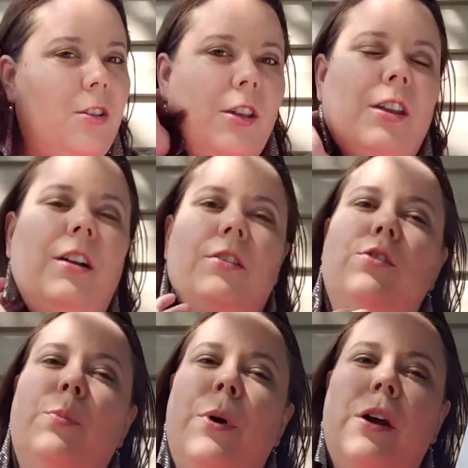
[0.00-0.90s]
You can
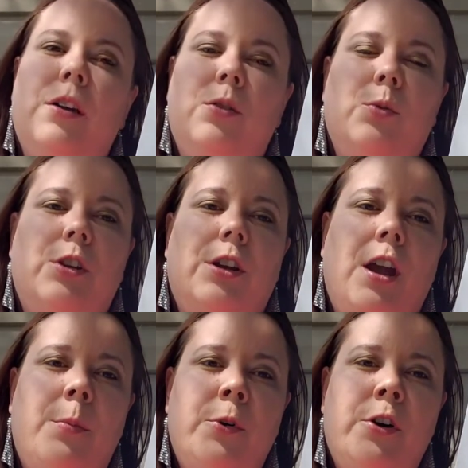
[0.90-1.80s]
also buy it with the
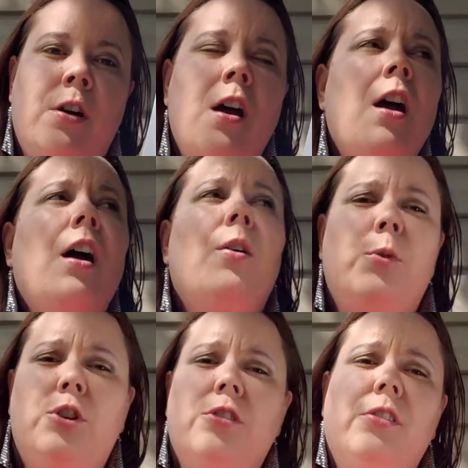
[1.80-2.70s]
camera,
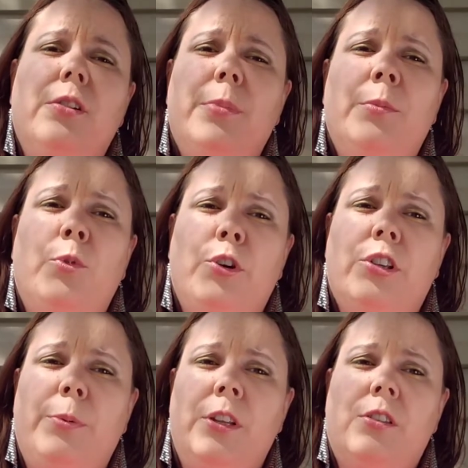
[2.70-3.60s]
which is a little bit more
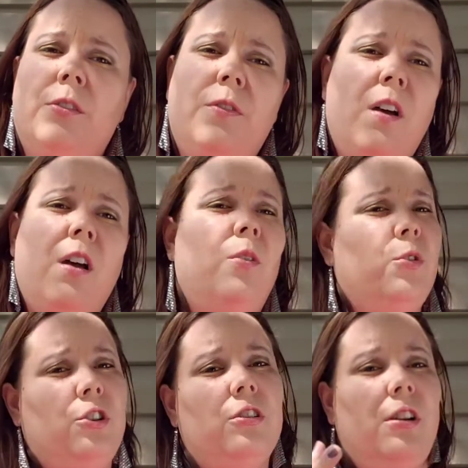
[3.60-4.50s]
expensive,
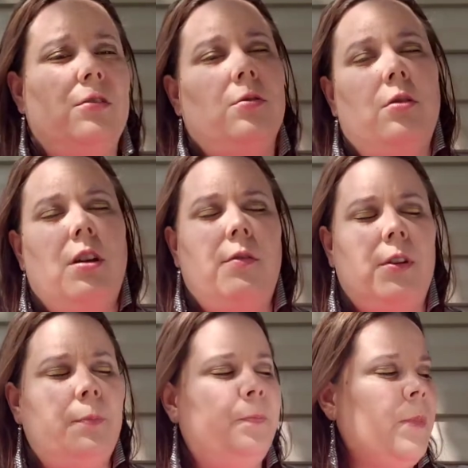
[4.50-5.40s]
which is also a given.